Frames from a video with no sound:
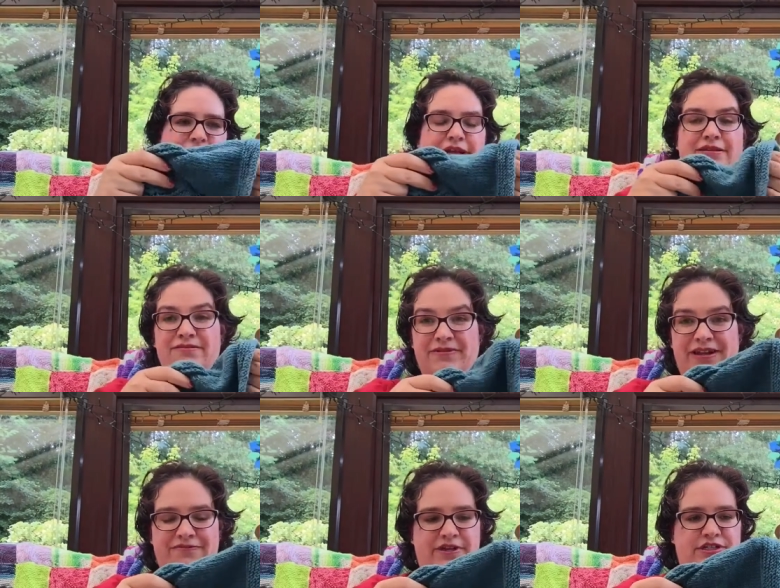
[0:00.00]
like when I
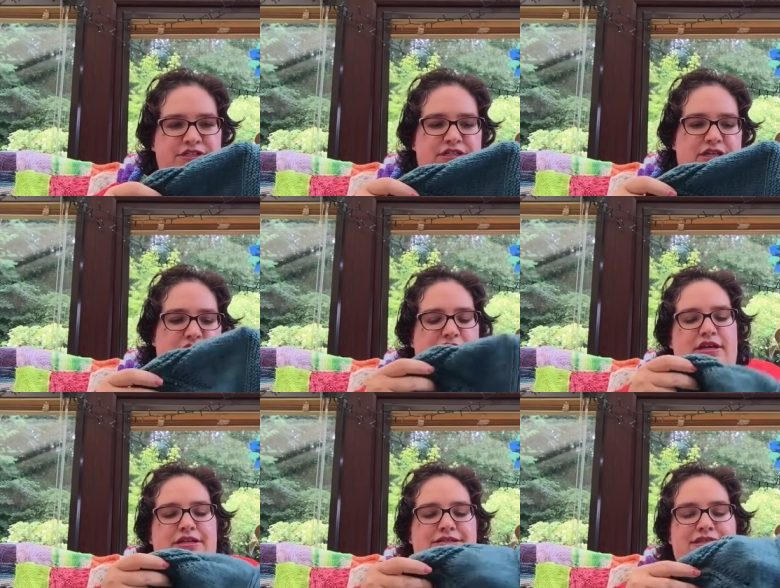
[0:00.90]
finished
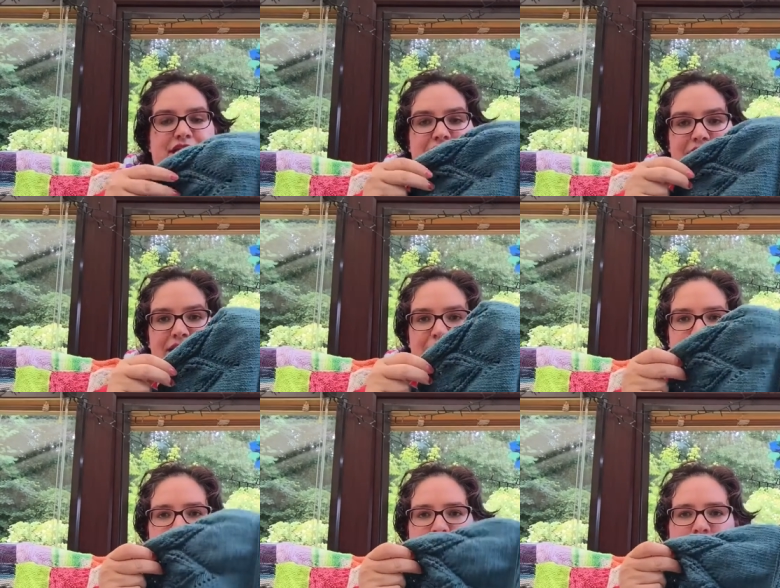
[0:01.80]
a skein, I
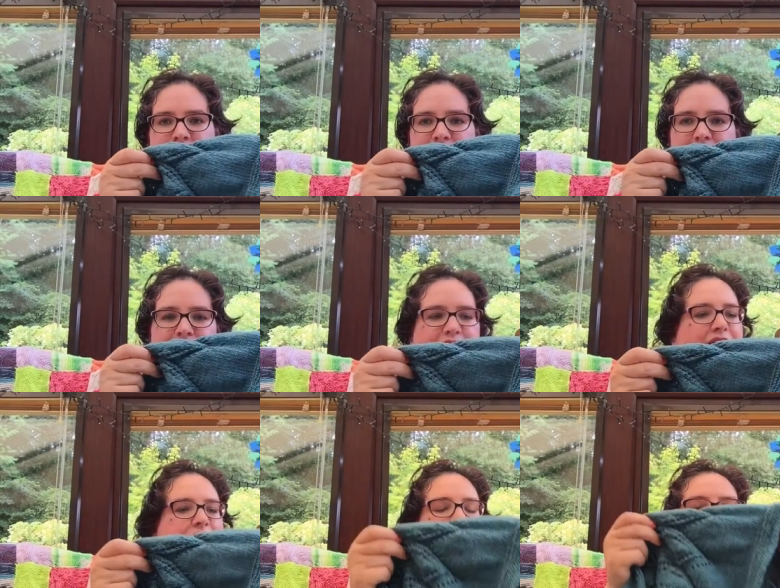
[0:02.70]
went back
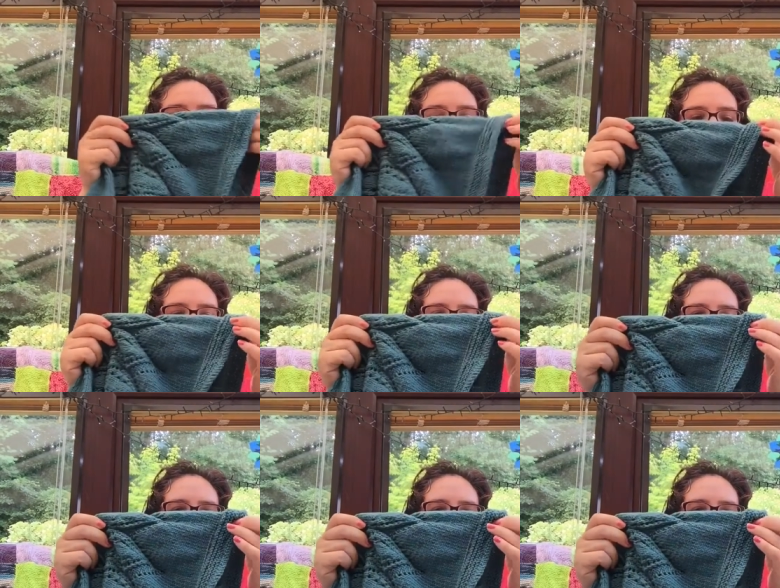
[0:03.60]
and did the